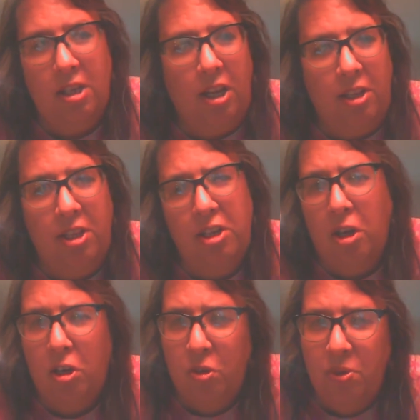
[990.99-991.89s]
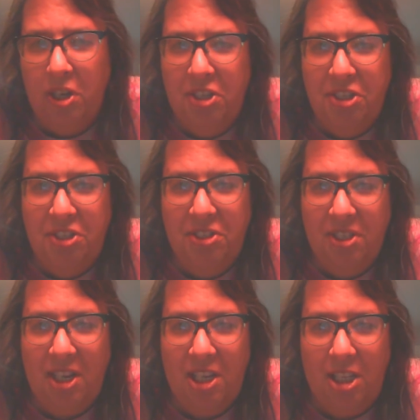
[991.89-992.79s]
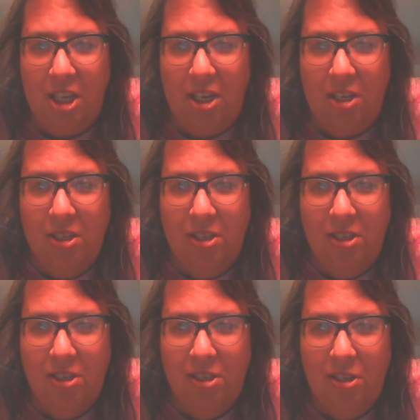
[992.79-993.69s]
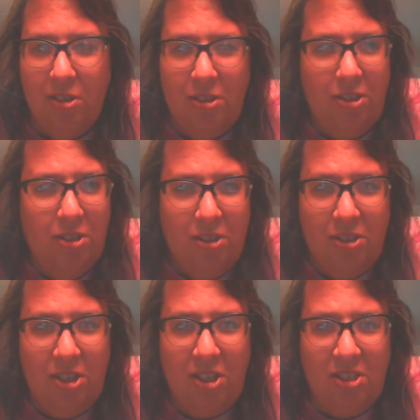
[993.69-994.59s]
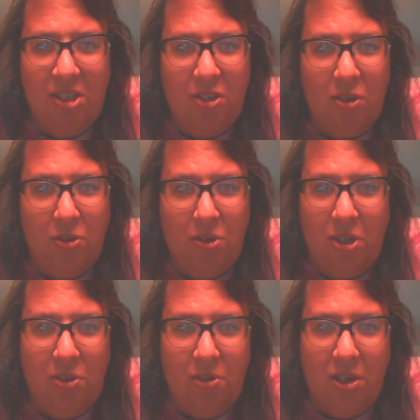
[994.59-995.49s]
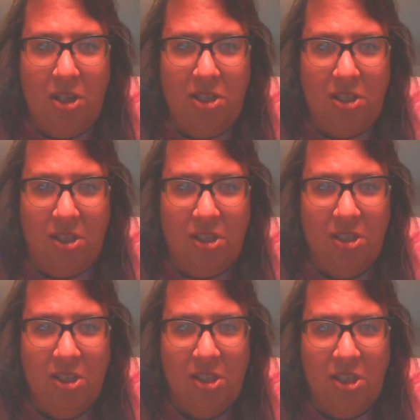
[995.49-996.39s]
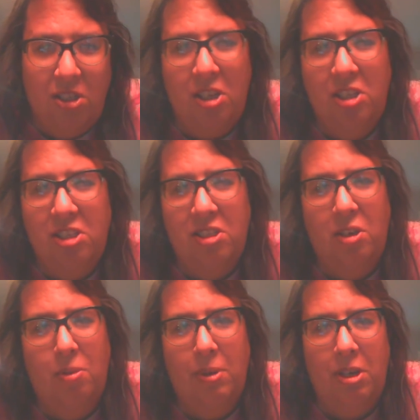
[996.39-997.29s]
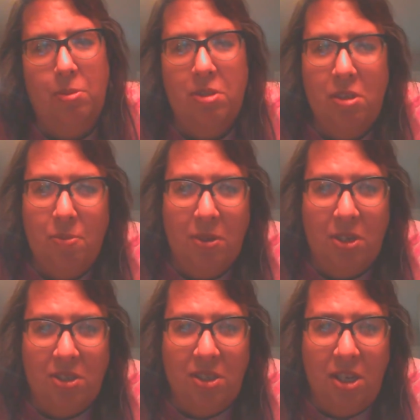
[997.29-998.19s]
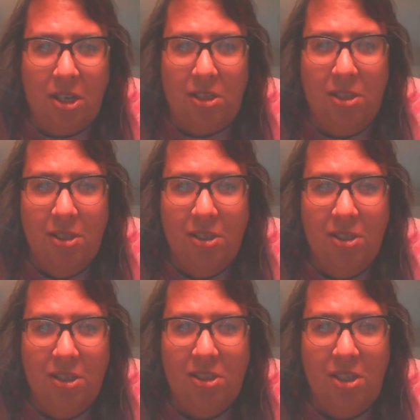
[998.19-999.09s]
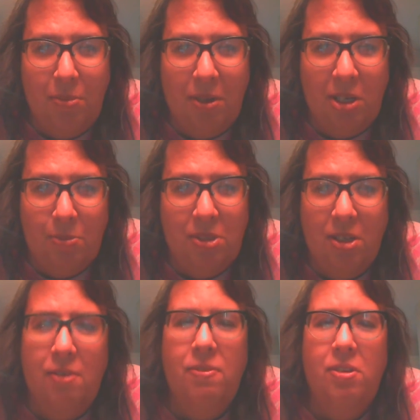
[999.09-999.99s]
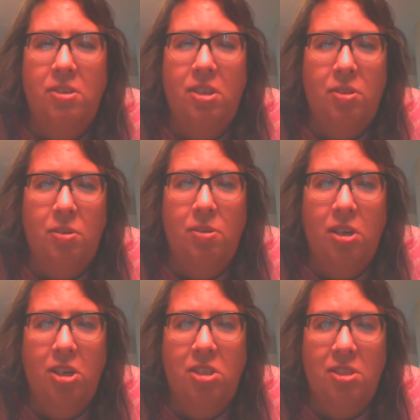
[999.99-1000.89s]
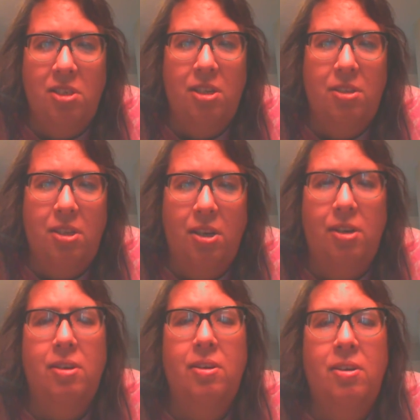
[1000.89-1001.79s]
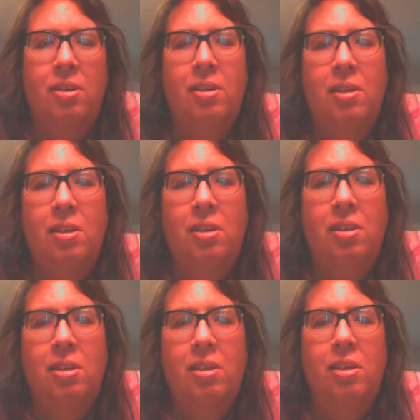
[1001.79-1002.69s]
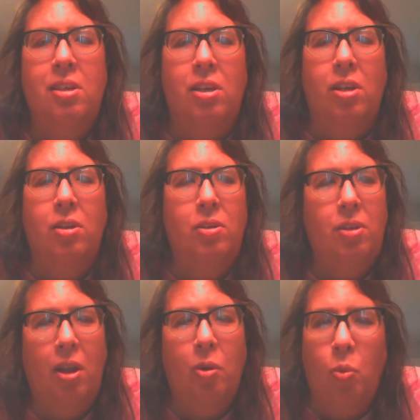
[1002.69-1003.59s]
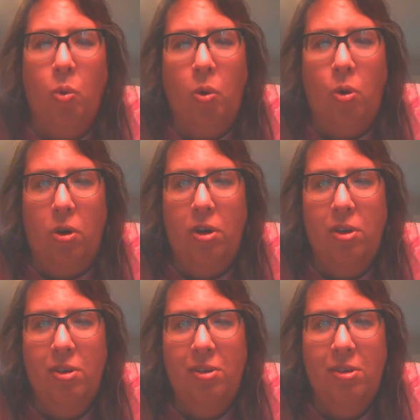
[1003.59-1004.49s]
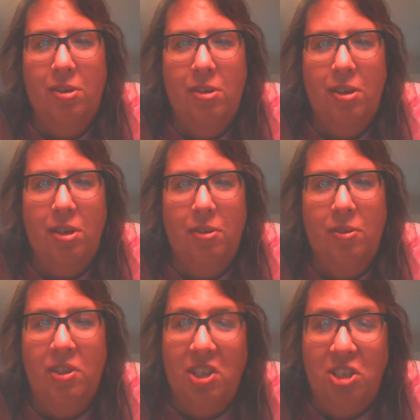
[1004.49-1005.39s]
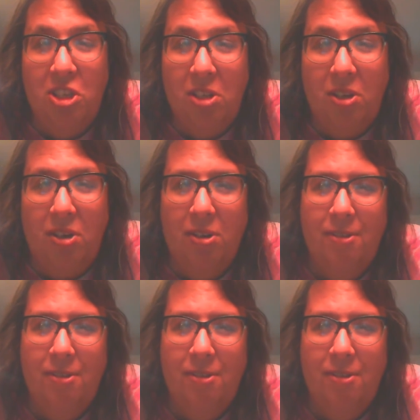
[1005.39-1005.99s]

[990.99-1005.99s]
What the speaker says: I think all creation's like that. Jay's not the only creation. He thinks he's all by himself, but he's not. He's not by himself. There's other creations out there, at war with each other.